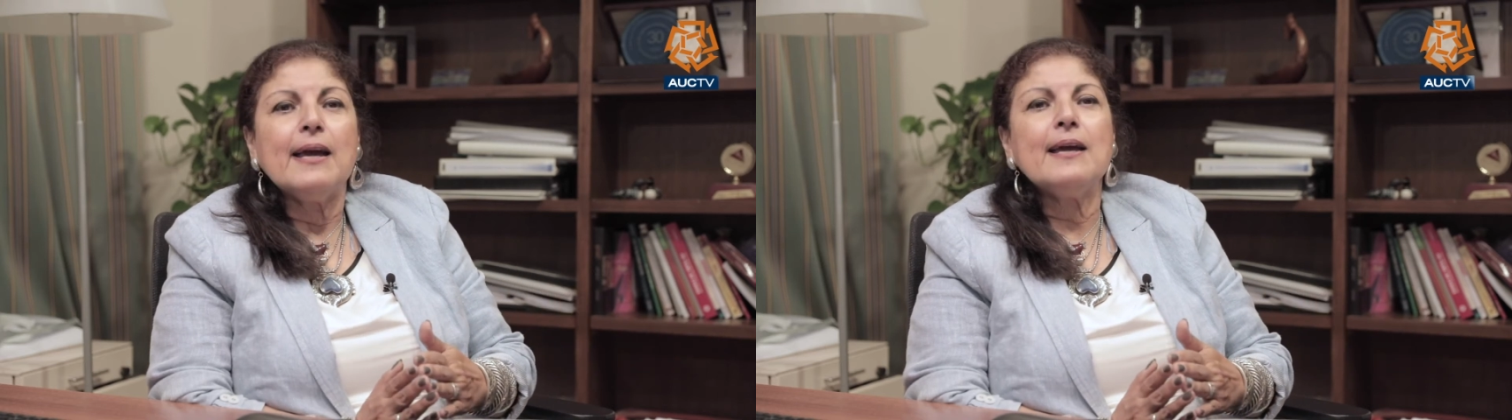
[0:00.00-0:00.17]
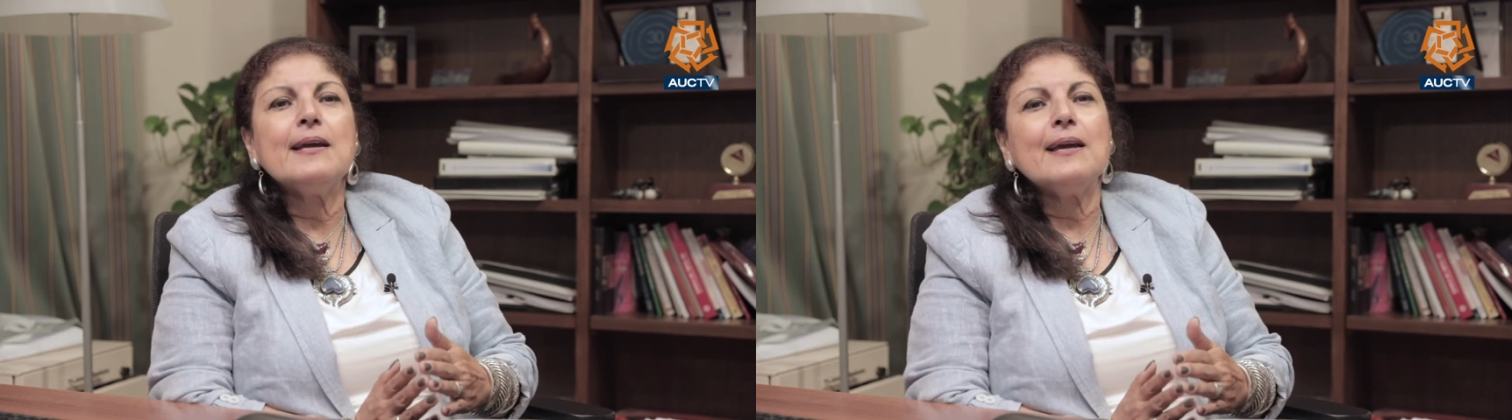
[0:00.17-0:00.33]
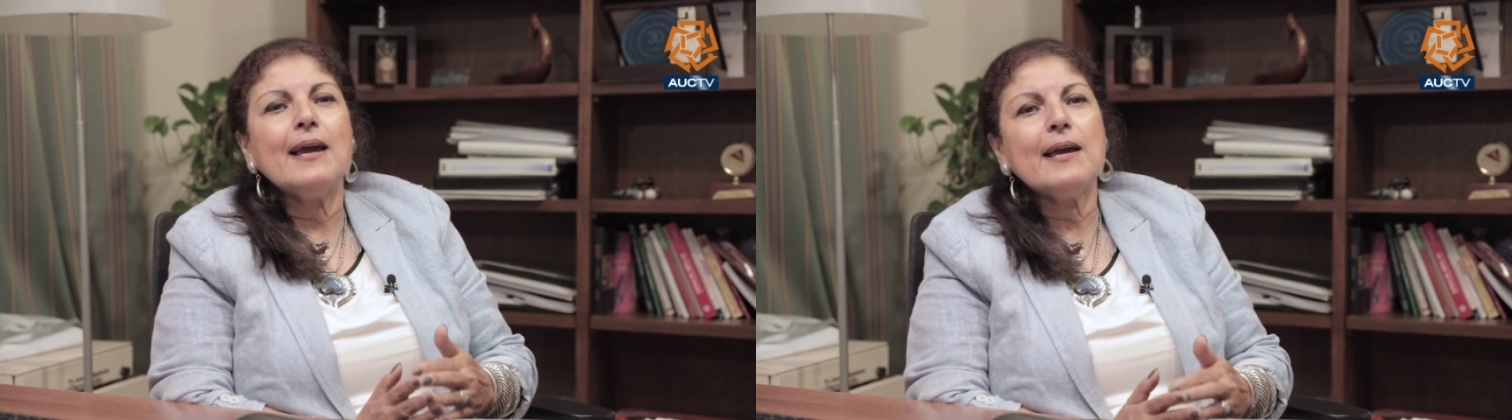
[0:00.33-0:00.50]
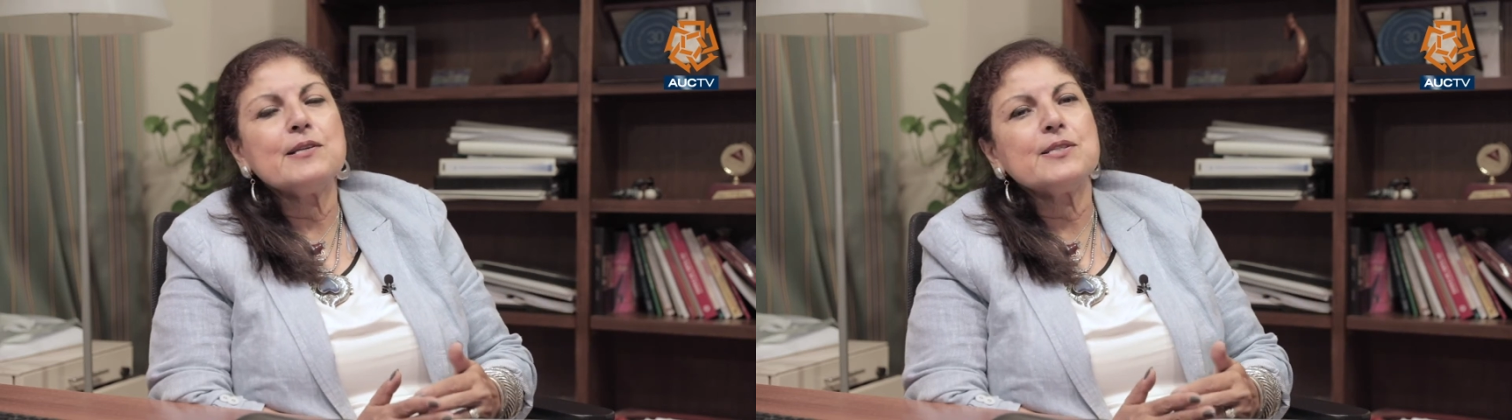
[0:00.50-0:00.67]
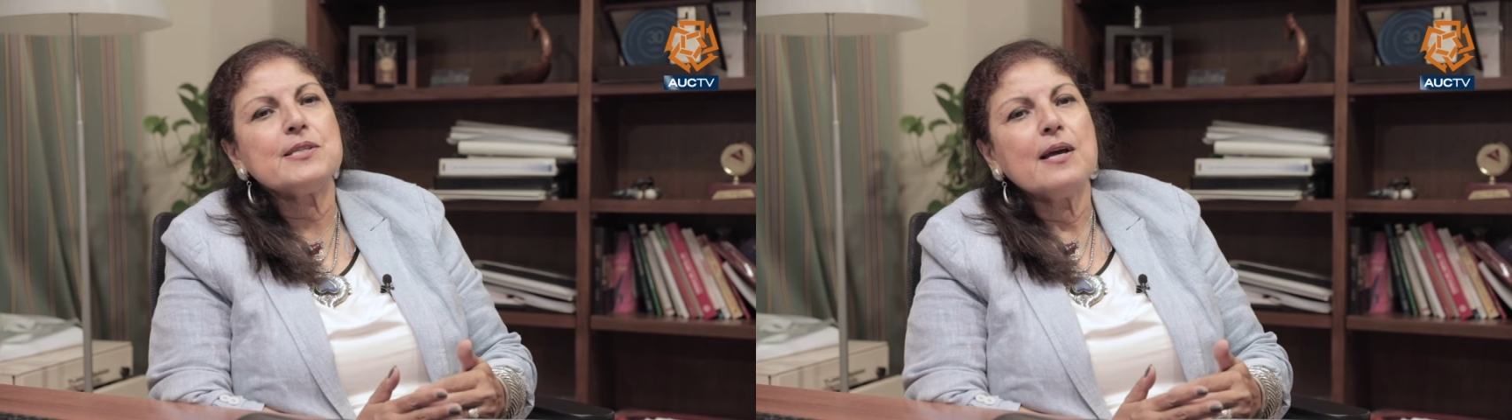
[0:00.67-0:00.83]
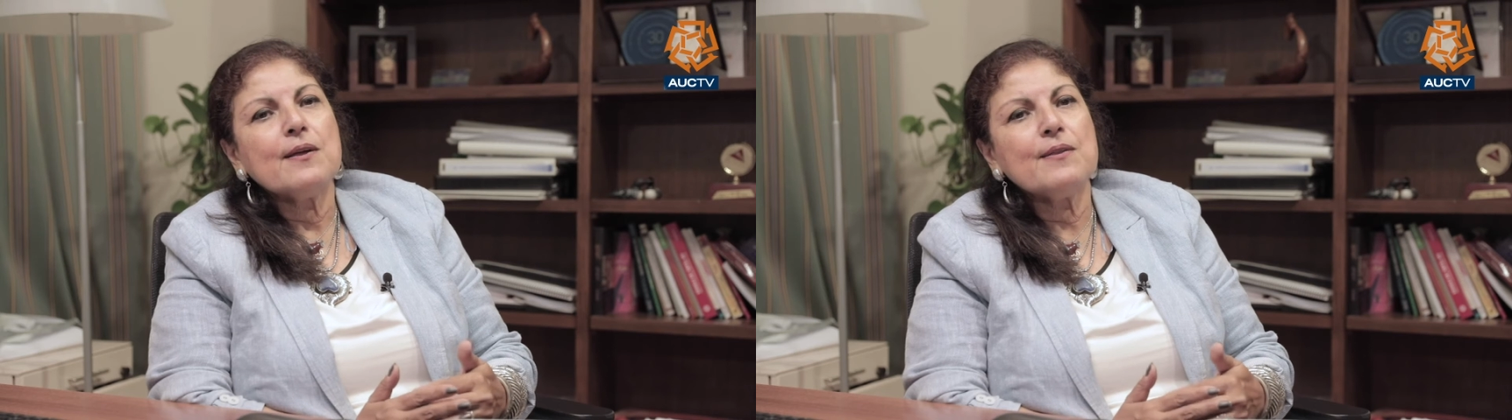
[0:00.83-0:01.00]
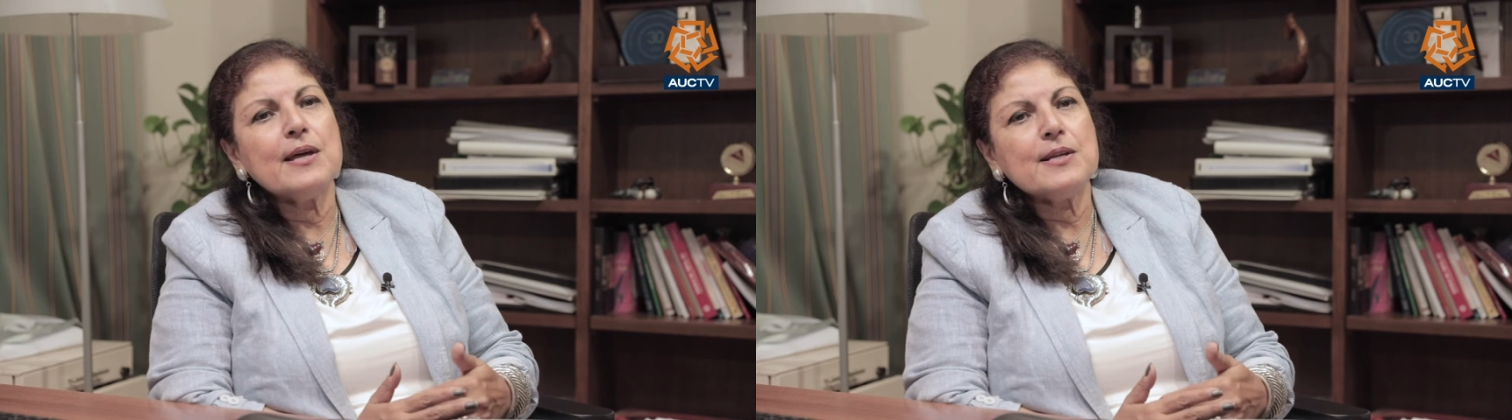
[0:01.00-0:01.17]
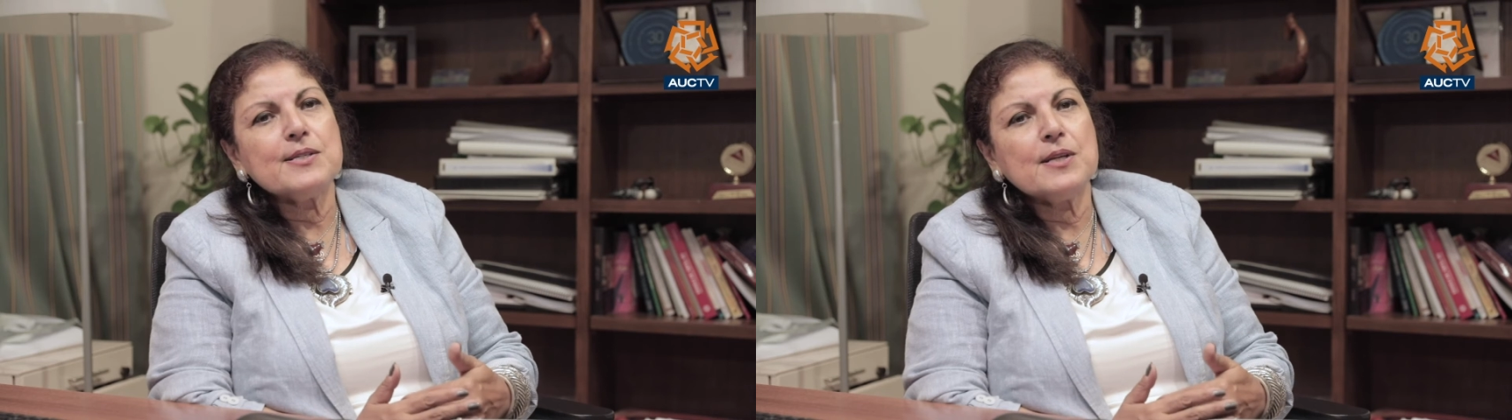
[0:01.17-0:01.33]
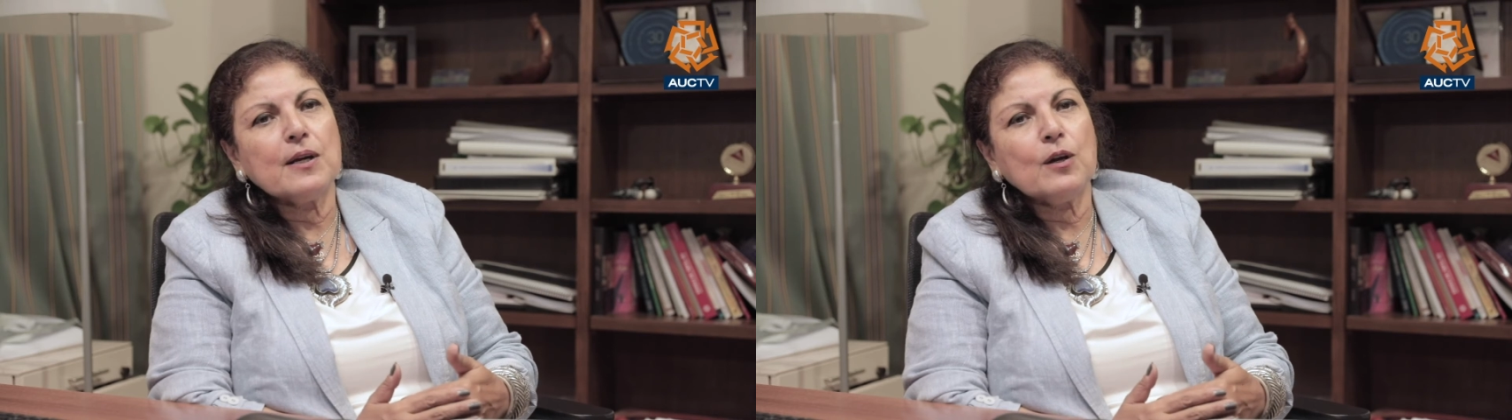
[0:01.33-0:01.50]
in case there
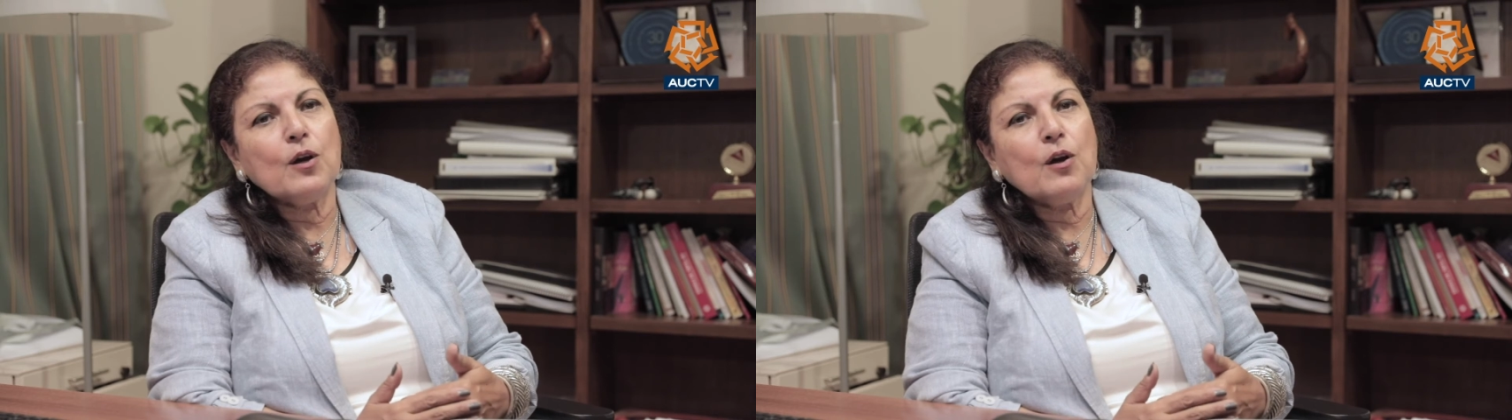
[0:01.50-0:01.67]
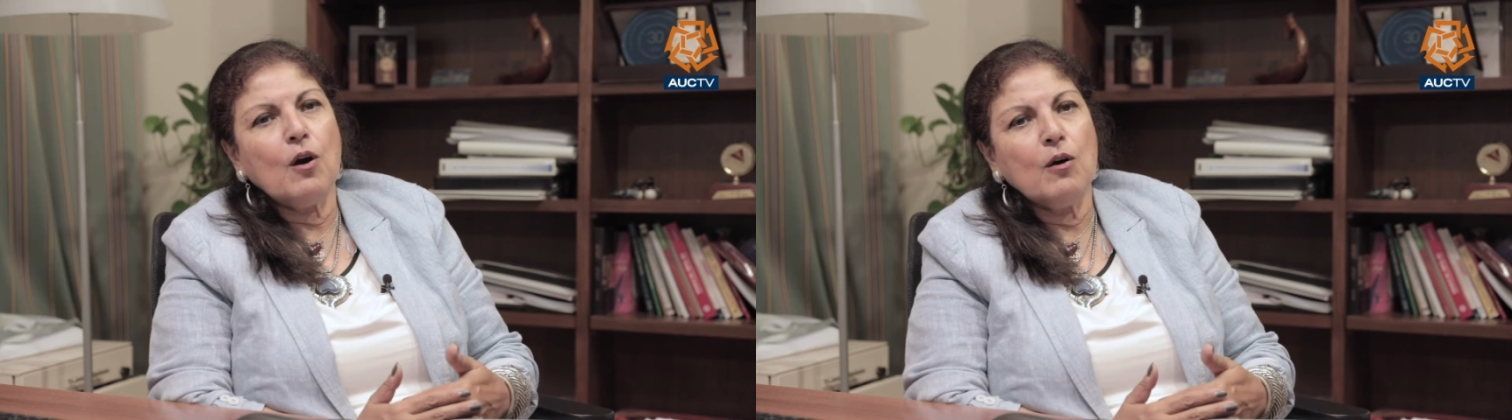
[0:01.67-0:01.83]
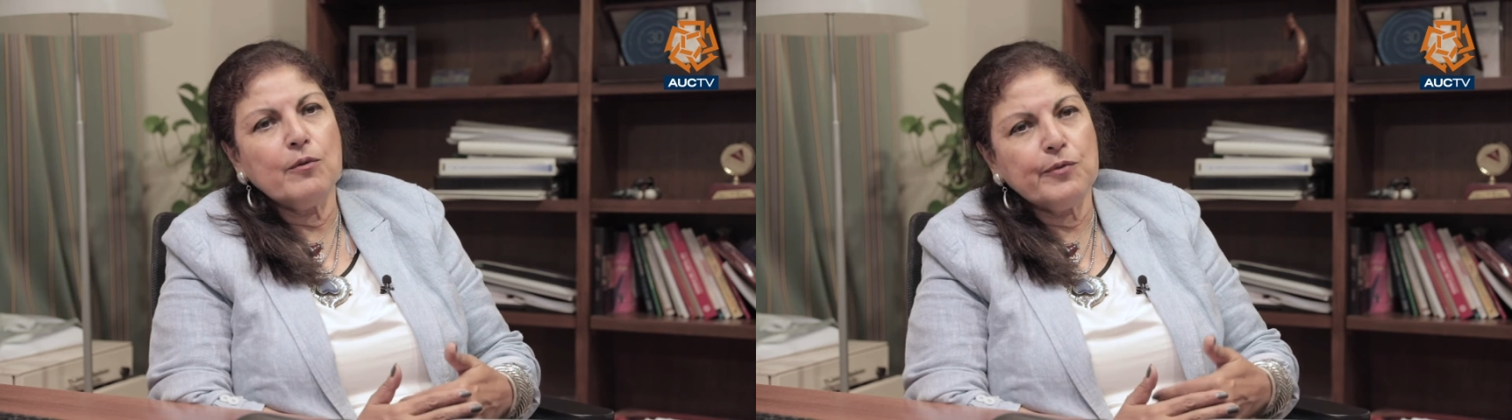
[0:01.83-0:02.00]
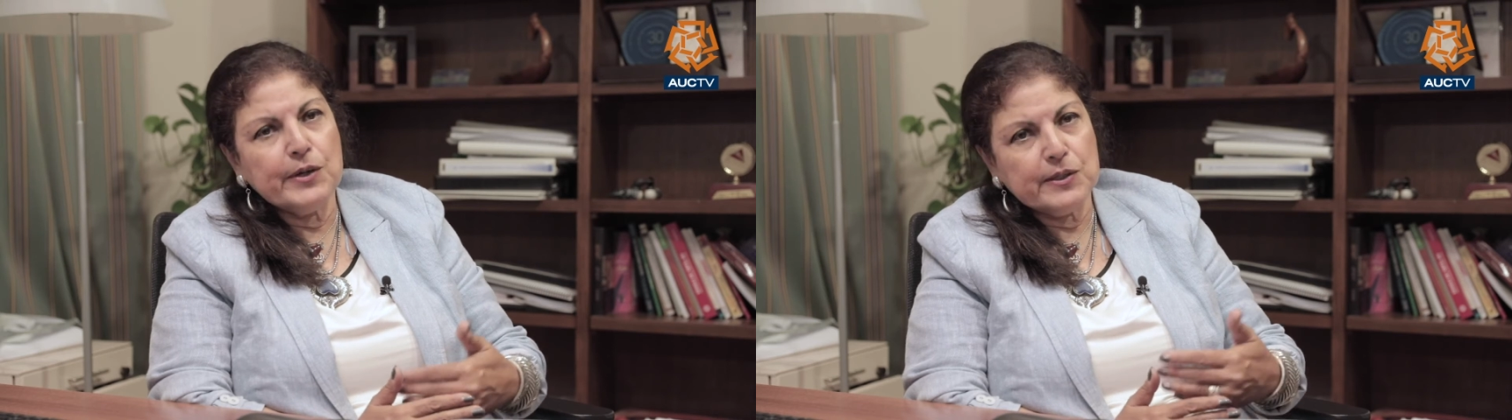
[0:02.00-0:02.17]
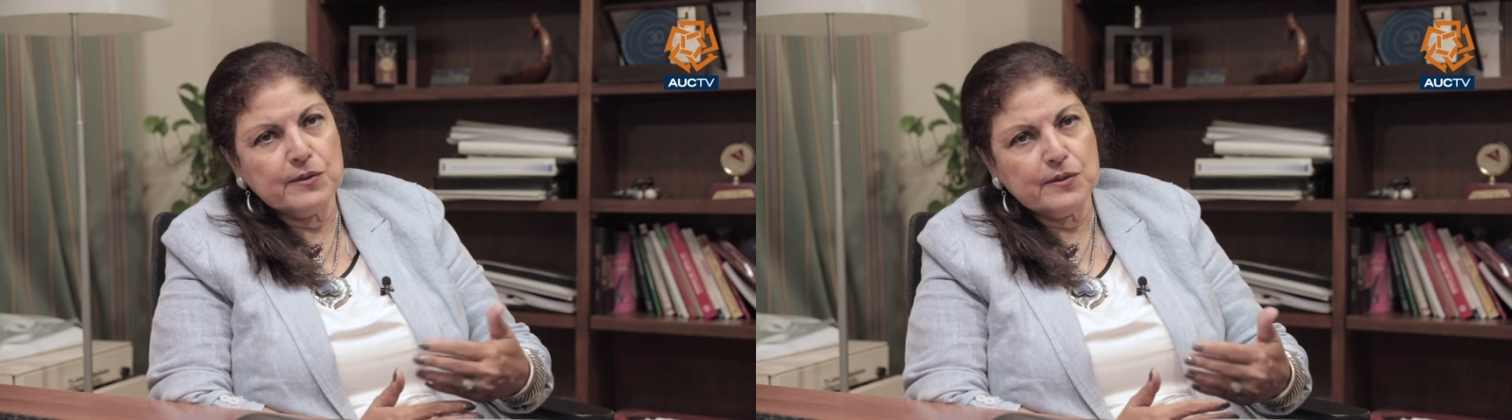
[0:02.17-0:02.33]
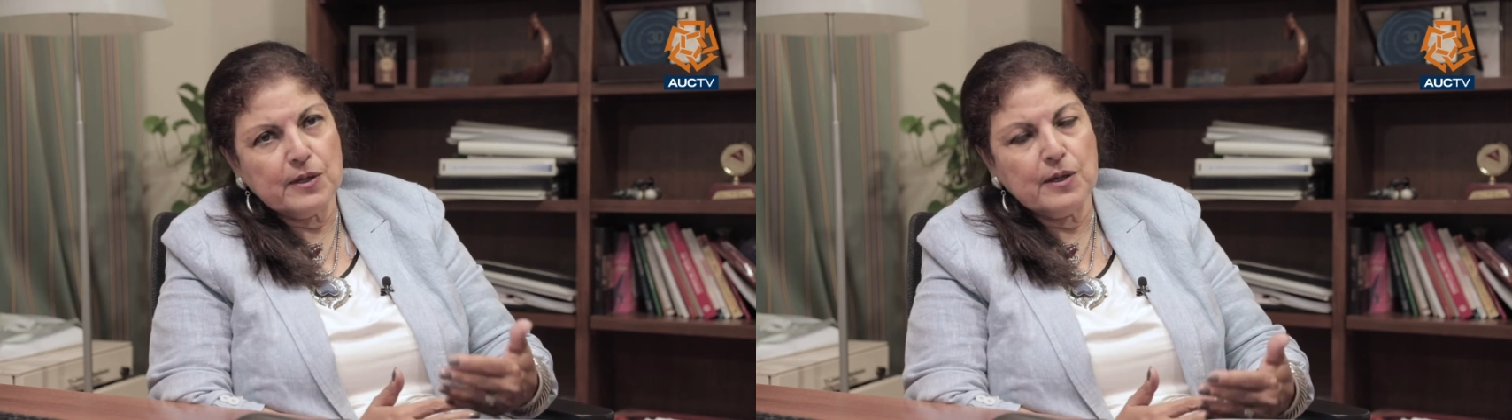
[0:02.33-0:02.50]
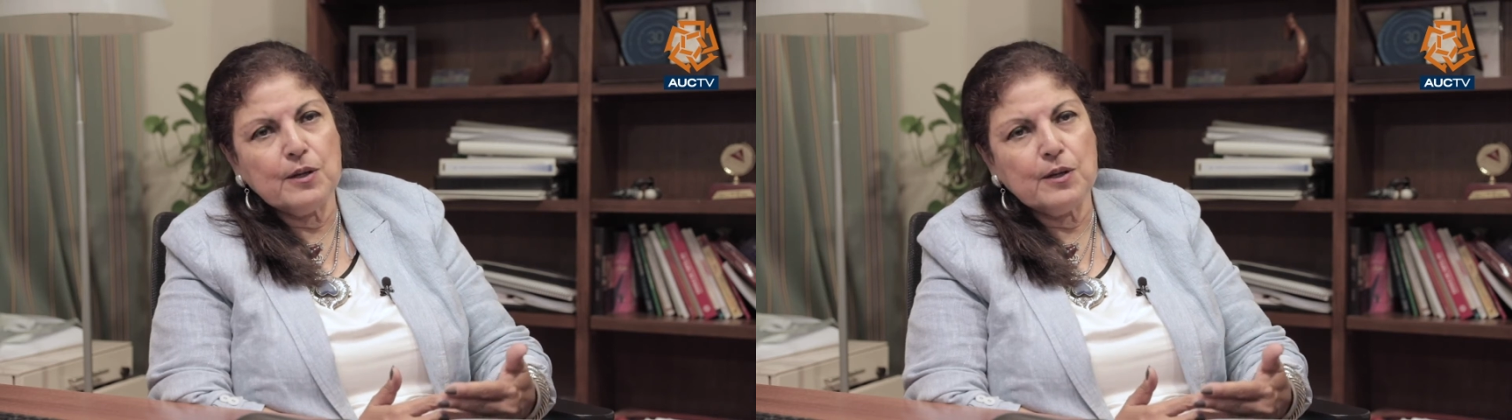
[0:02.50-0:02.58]
is a COVID